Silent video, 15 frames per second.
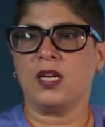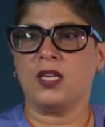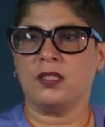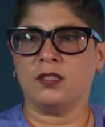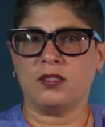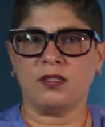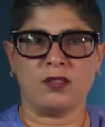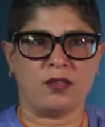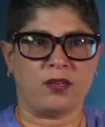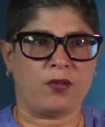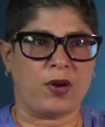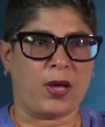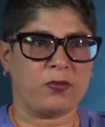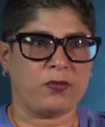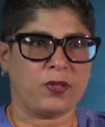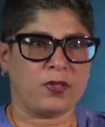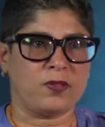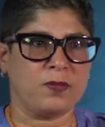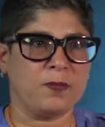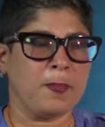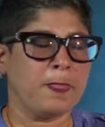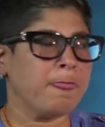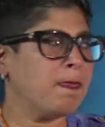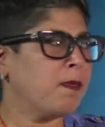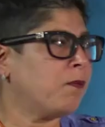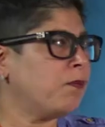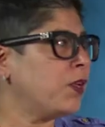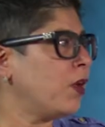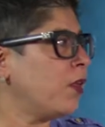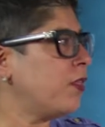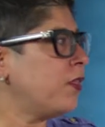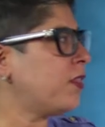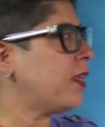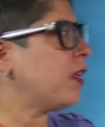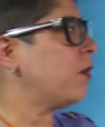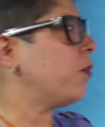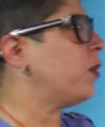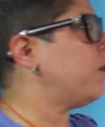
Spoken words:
into the graphics. The other thing